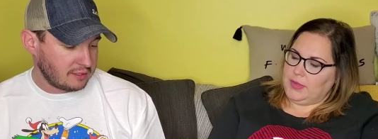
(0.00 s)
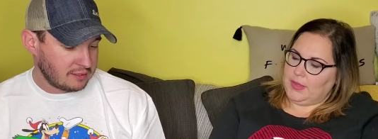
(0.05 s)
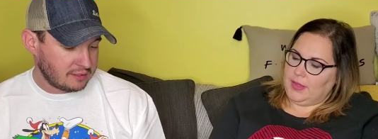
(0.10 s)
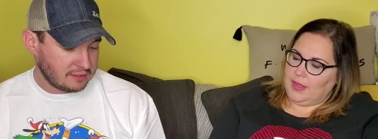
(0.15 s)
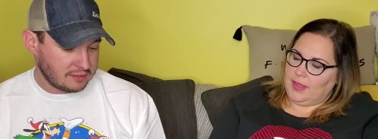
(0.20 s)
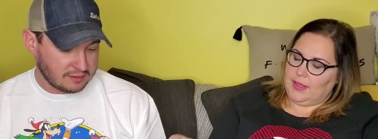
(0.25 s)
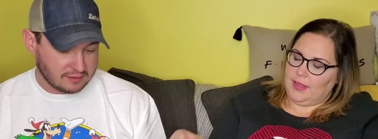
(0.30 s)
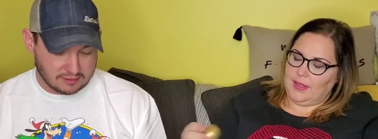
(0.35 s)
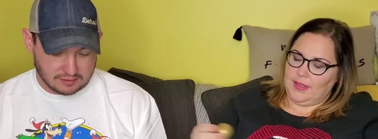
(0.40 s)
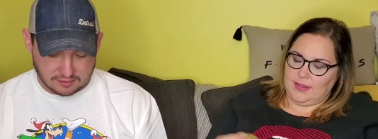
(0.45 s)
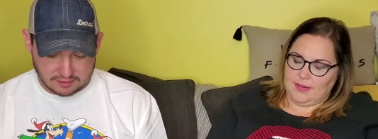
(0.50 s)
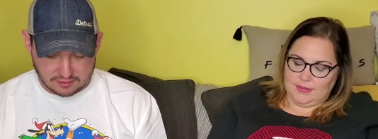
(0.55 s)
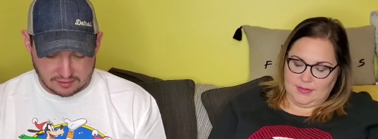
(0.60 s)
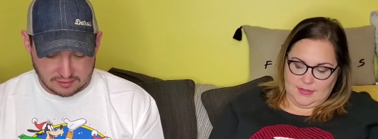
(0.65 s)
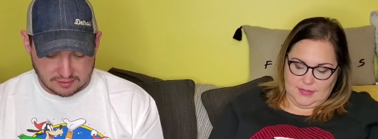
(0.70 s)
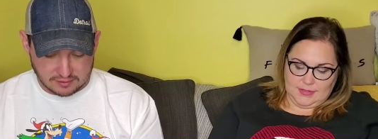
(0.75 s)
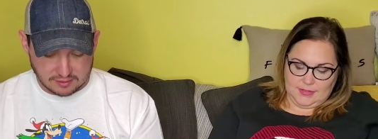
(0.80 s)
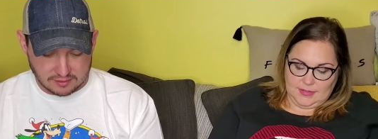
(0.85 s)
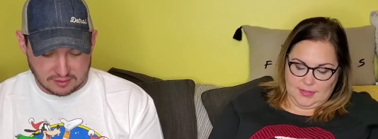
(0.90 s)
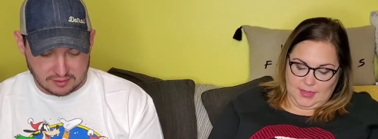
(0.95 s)
Speaker 1: we
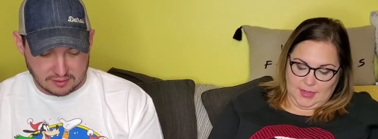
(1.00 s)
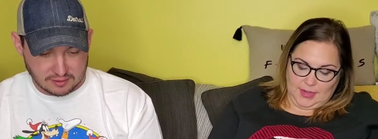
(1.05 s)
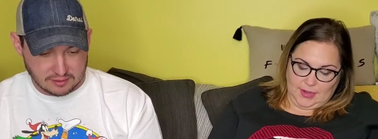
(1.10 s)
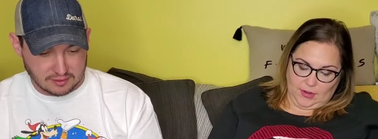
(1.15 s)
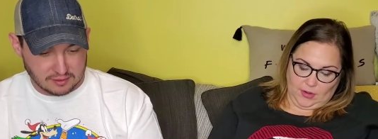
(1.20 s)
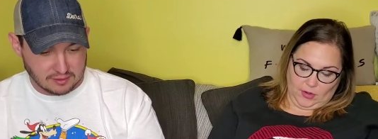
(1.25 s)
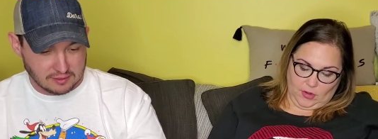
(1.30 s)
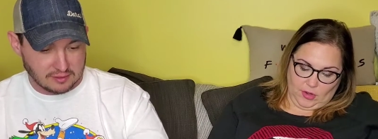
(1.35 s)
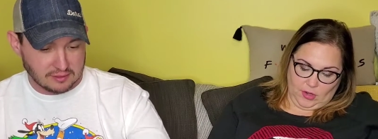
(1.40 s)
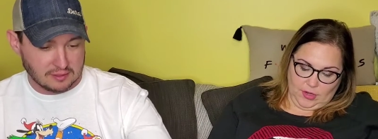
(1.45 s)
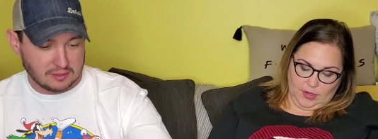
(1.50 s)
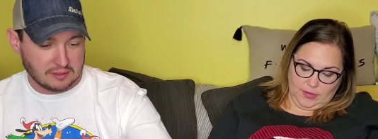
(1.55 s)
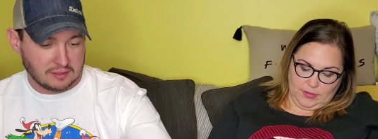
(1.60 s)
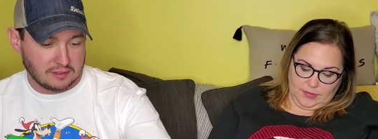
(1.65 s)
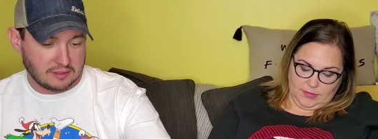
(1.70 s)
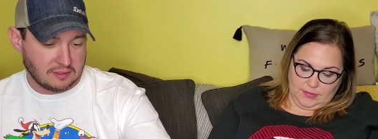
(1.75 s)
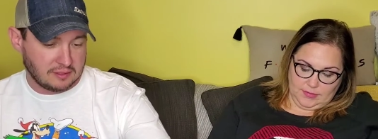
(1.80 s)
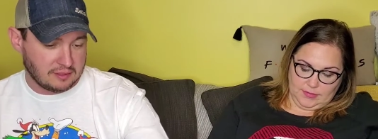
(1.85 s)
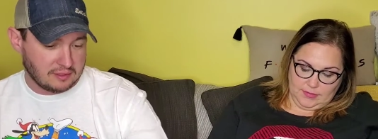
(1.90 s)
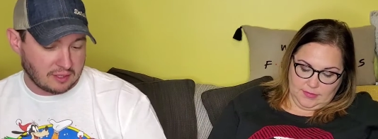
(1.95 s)
got
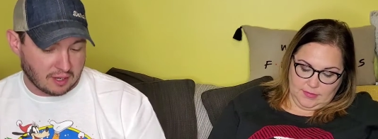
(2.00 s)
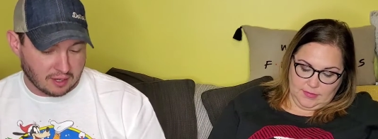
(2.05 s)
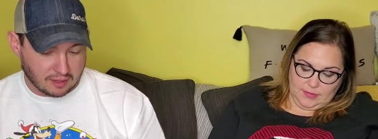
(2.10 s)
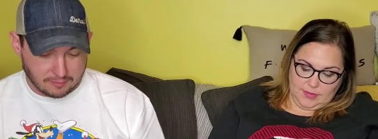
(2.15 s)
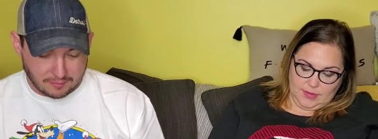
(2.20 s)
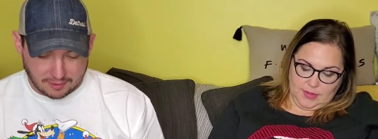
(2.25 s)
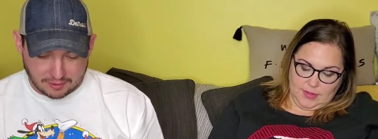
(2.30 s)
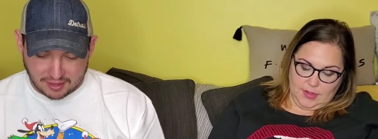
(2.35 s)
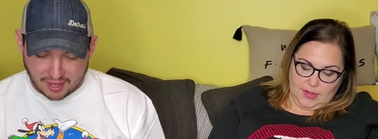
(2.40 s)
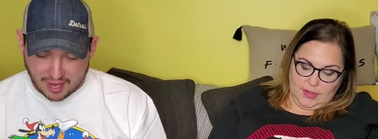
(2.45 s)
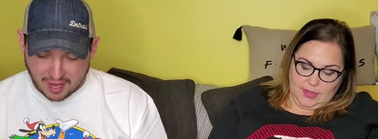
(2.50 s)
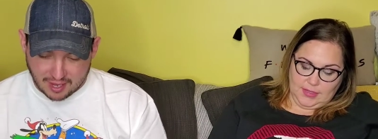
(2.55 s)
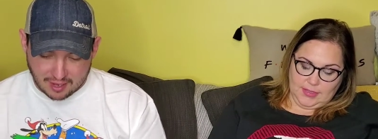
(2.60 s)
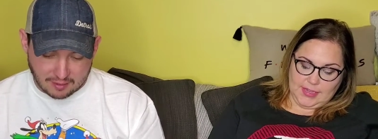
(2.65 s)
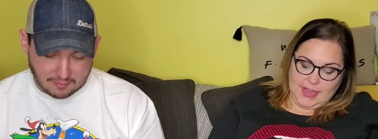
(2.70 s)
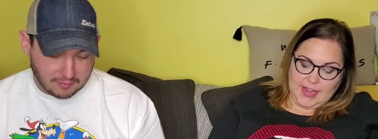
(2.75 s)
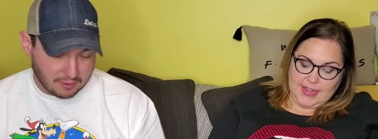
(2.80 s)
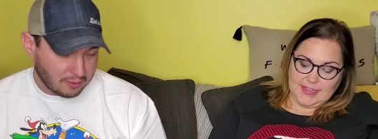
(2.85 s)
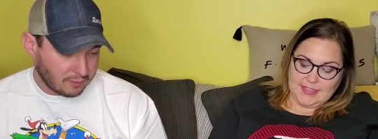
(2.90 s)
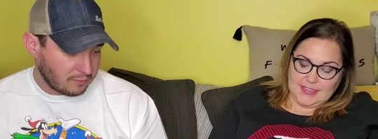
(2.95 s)
here? Talking about
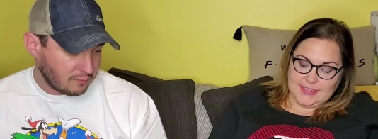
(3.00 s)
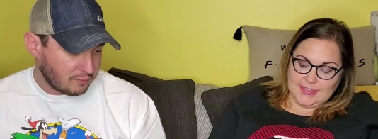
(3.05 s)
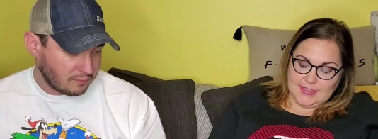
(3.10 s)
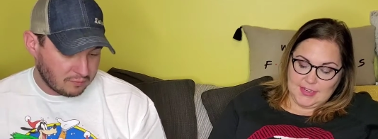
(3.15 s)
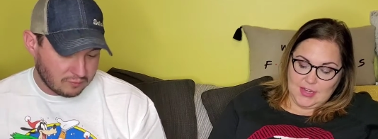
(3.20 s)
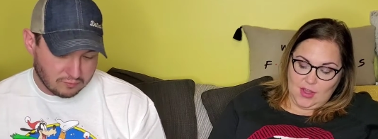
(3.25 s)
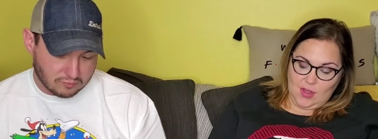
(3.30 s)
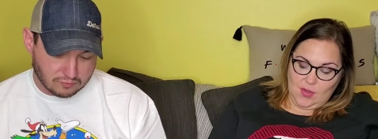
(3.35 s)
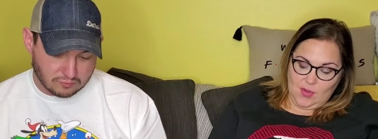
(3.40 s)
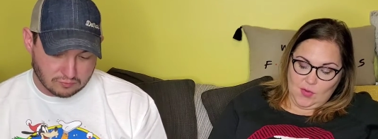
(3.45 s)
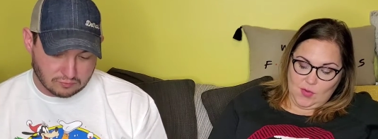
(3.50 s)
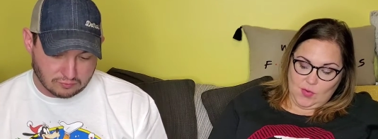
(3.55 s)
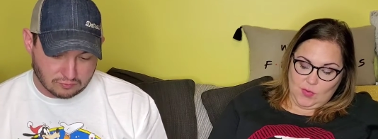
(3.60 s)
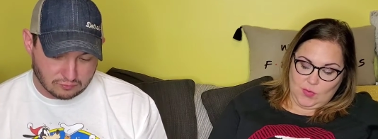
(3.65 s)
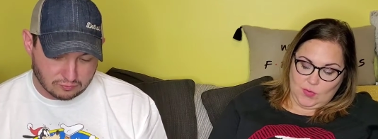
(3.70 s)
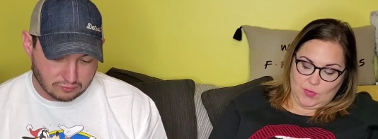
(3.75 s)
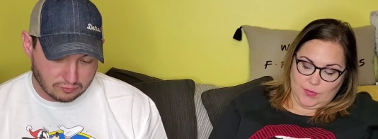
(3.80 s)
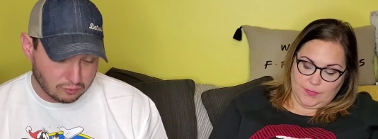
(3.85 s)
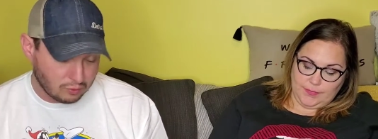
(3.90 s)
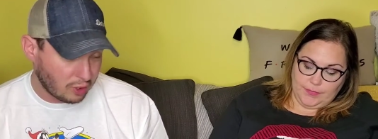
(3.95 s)
that. Let oh. it
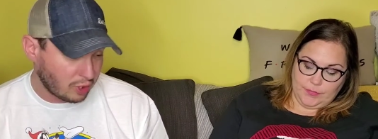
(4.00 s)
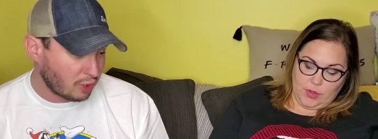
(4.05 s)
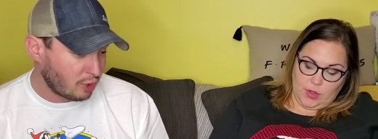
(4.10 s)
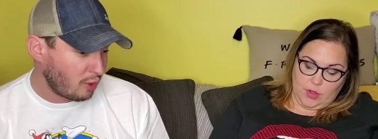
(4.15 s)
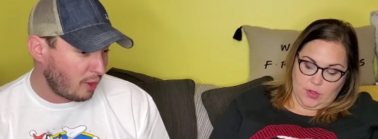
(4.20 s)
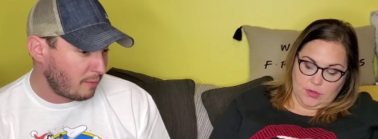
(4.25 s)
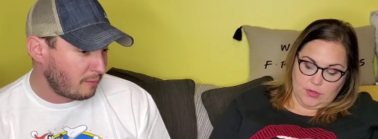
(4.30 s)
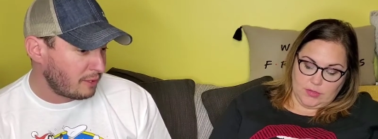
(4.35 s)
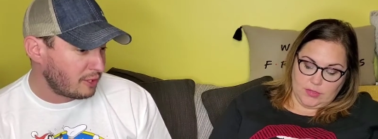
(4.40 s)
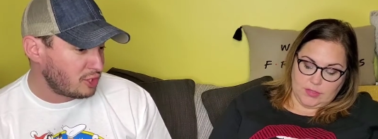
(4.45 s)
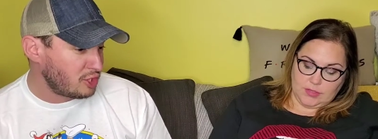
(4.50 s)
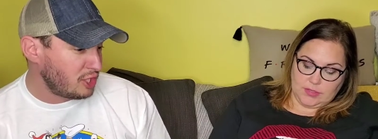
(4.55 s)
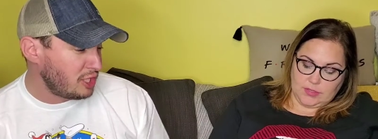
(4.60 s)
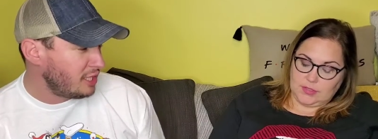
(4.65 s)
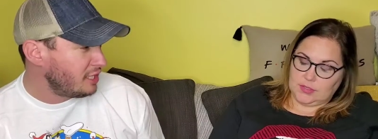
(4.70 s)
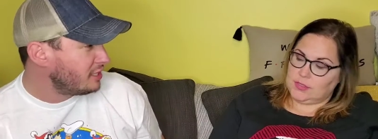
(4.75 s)
snow. Run and grab the it's,